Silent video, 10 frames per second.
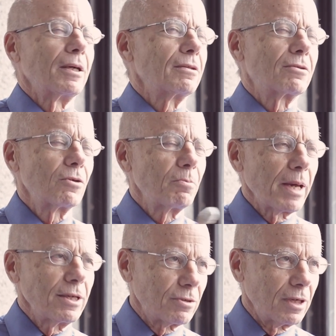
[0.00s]
But too
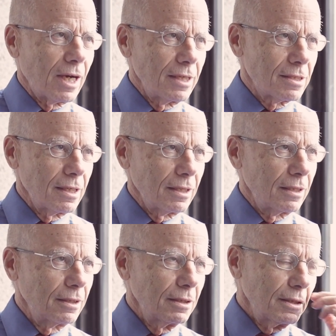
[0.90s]

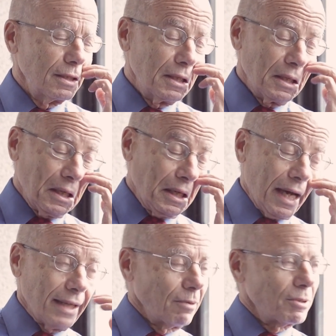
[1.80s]
patronizing.
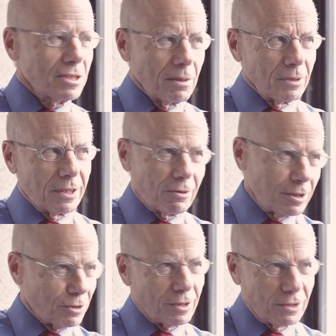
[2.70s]
And there was some
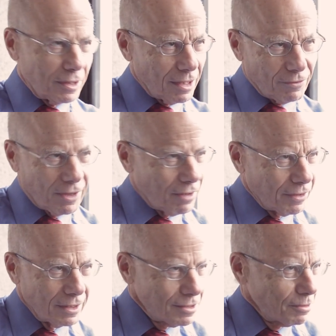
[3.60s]
literature on good enough
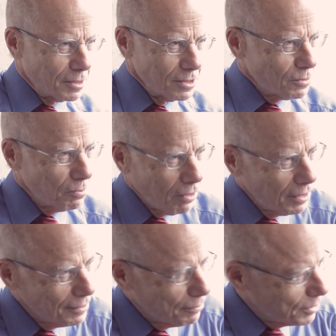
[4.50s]
governance, which is
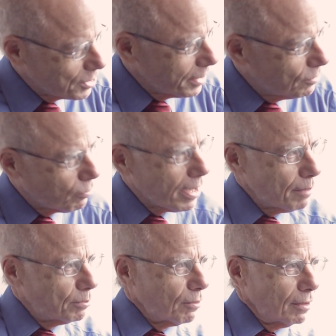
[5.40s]
which I
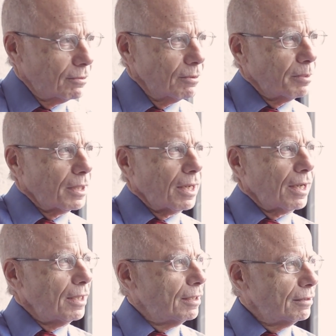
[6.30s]
grabbed onto. But
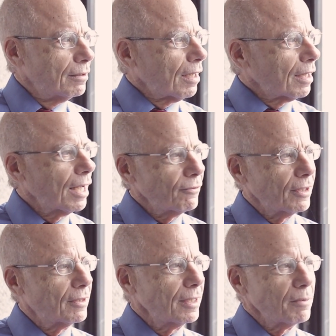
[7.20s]
I'll
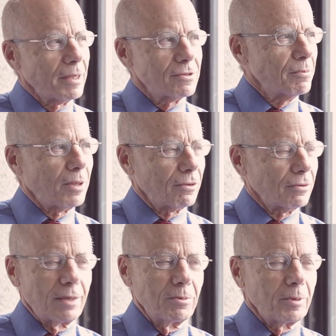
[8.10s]
have to think about some
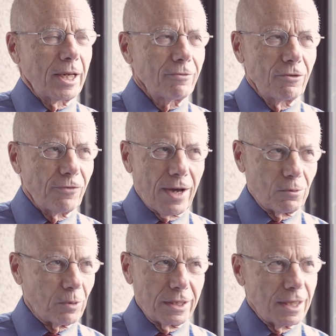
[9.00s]
other label. But I haven't
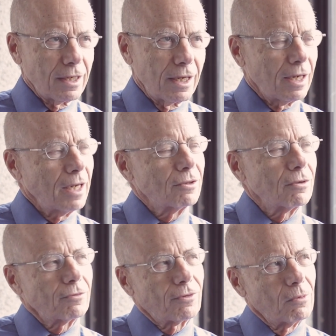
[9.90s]
found one yet. I
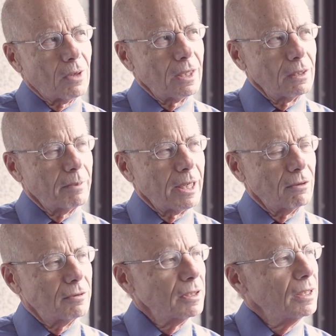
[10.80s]
thought for a while
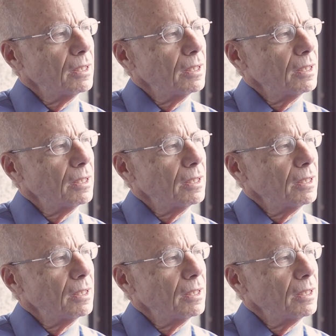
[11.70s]
about